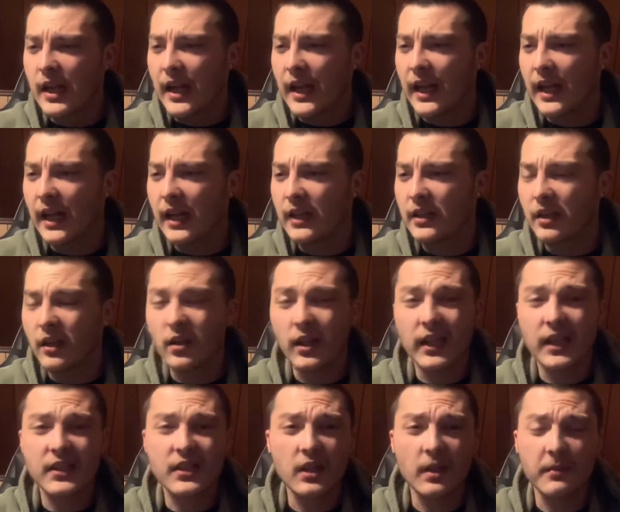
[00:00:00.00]
And uh,
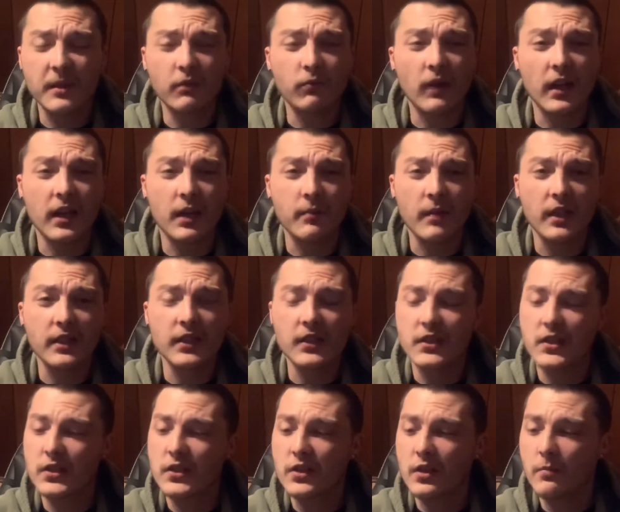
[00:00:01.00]
like I said, I'm going to recommend this
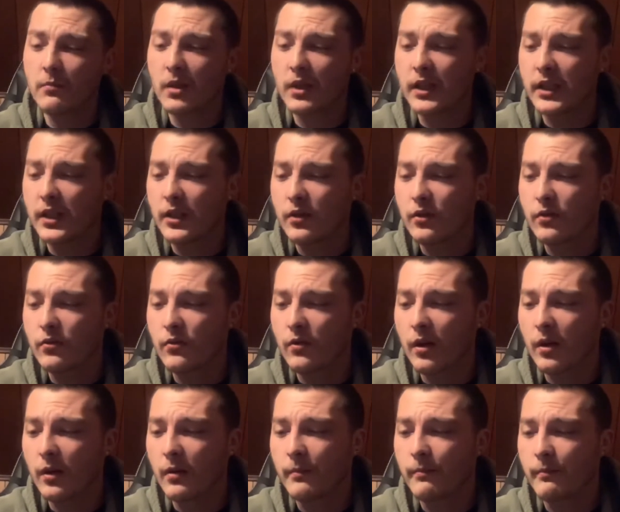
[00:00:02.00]
to somebody who
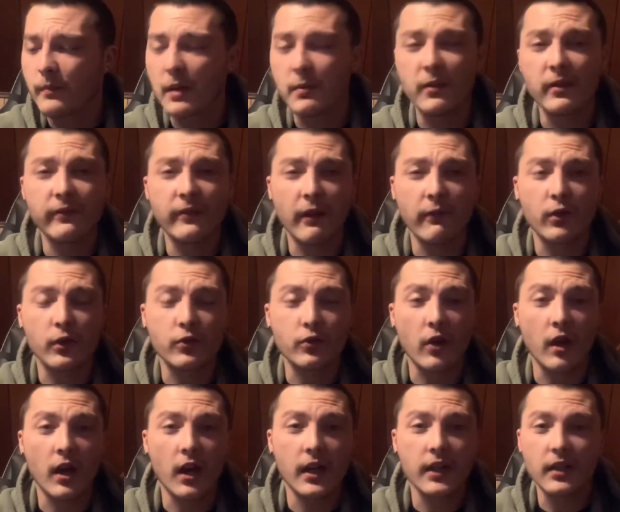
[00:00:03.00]
um, maybe you've never
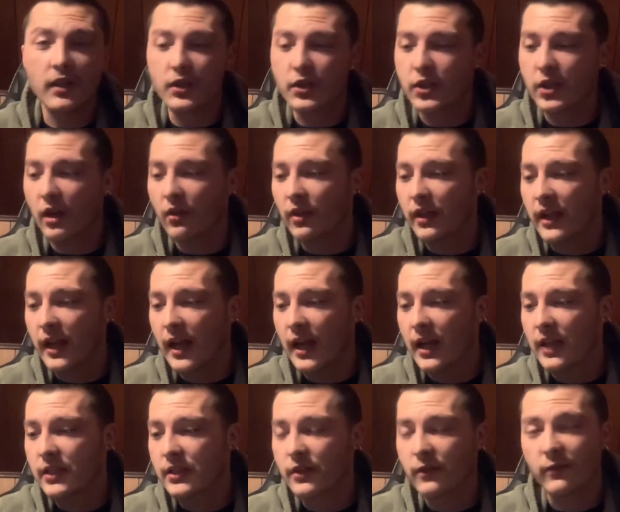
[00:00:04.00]
tried a sherry
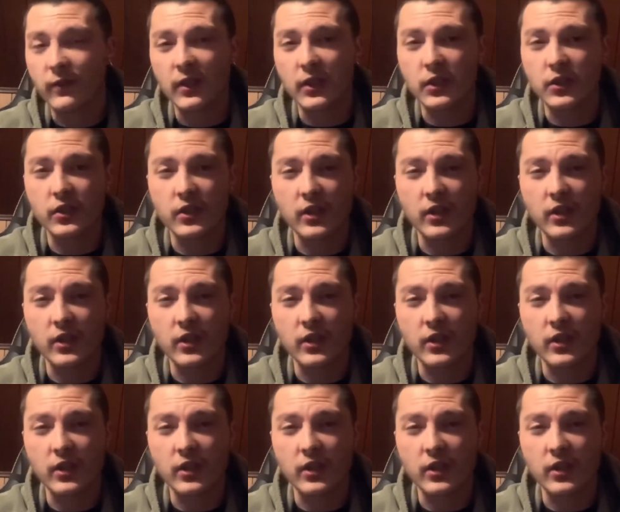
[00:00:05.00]
cask finished